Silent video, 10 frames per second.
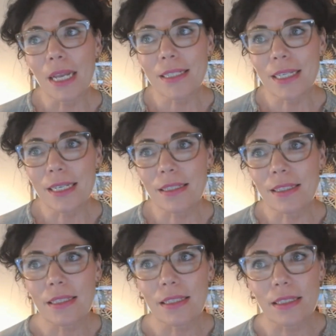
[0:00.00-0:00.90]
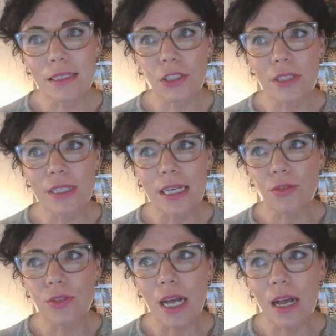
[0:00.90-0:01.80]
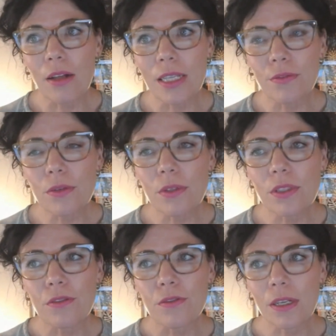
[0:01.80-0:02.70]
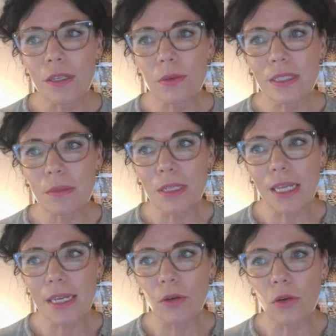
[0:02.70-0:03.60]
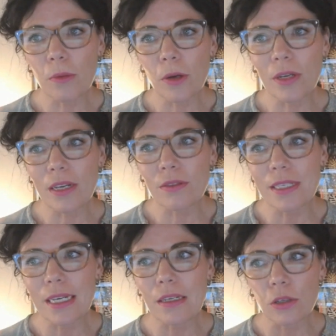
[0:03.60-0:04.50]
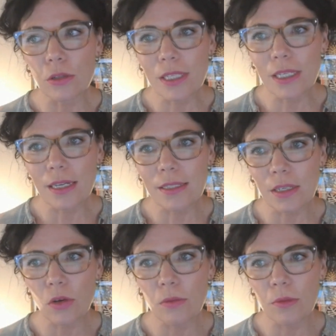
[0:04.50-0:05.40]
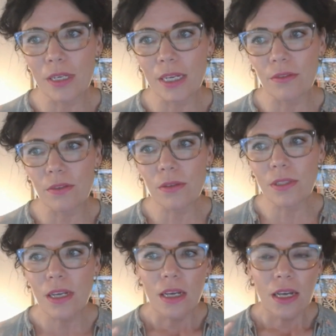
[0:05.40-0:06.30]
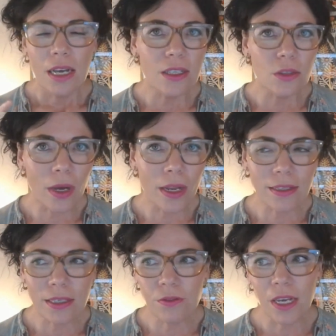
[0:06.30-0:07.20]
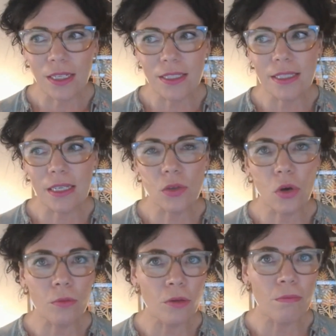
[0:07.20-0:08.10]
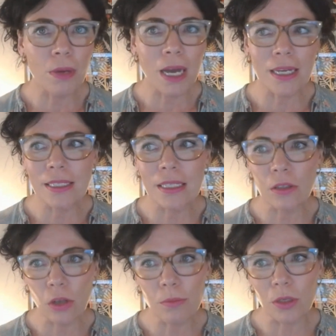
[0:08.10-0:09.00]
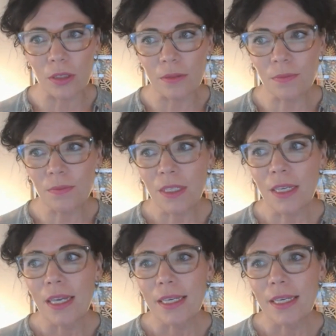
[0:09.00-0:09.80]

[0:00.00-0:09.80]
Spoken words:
Blood tests such as estradiol levels, follicle-stimulating hormone levels, and luteinizing hormone levels, as well as, in fact, sex hormone-binding globulin,